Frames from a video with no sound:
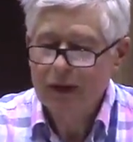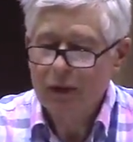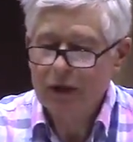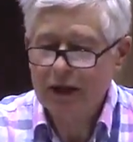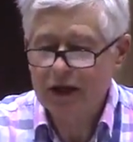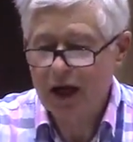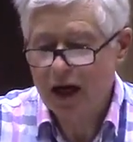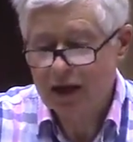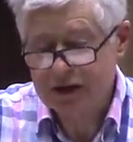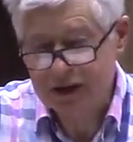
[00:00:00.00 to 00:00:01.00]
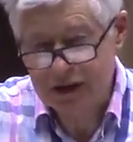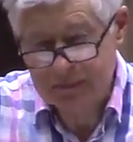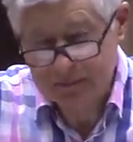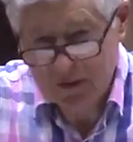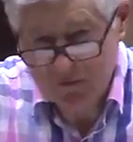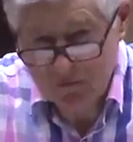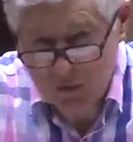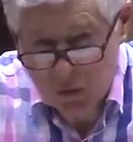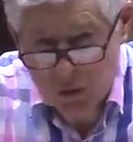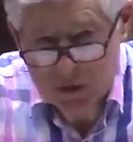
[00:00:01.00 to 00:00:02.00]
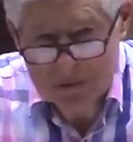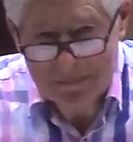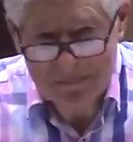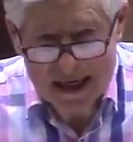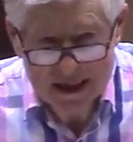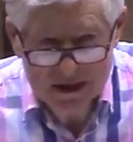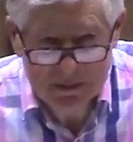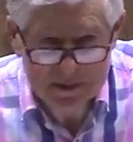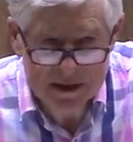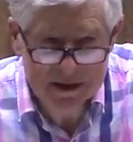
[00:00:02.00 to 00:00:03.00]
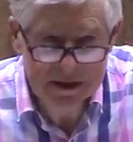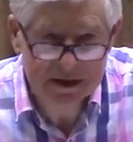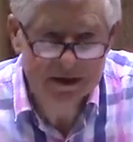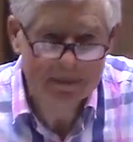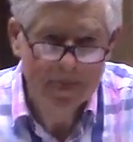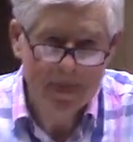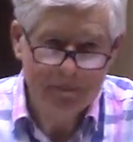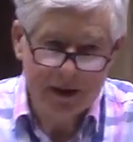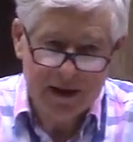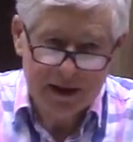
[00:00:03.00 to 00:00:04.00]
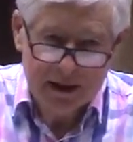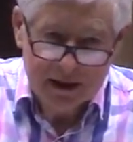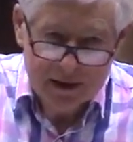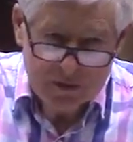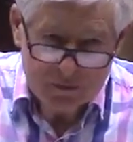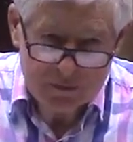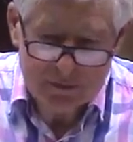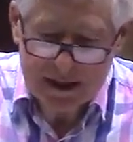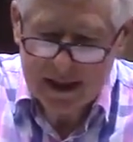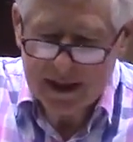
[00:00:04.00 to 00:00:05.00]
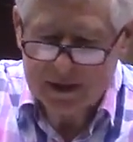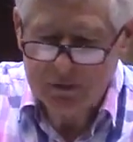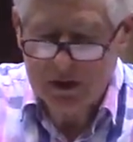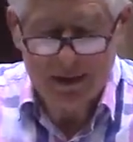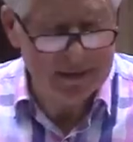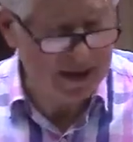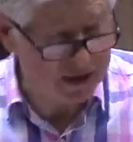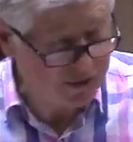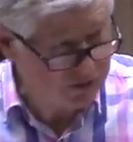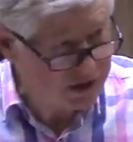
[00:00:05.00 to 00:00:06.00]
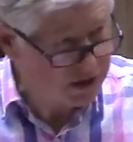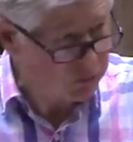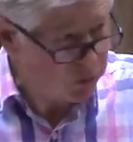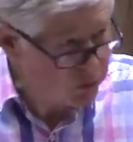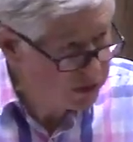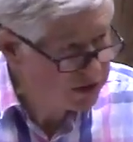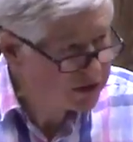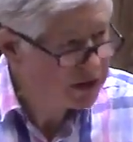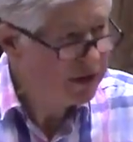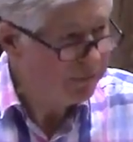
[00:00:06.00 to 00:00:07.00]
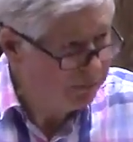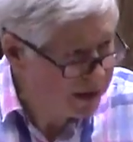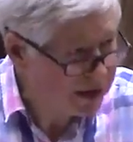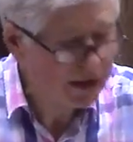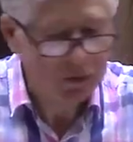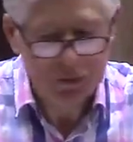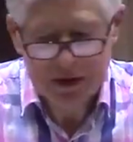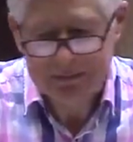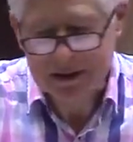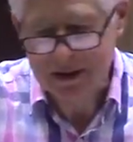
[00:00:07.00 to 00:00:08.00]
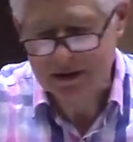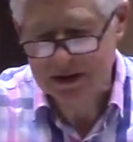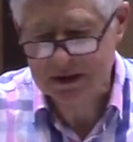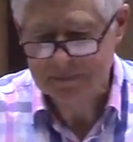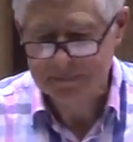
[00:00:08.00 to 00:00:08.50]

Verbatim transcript: We are God's flawed masterpieces being repaired. We are magnificent ruins being rebuilt.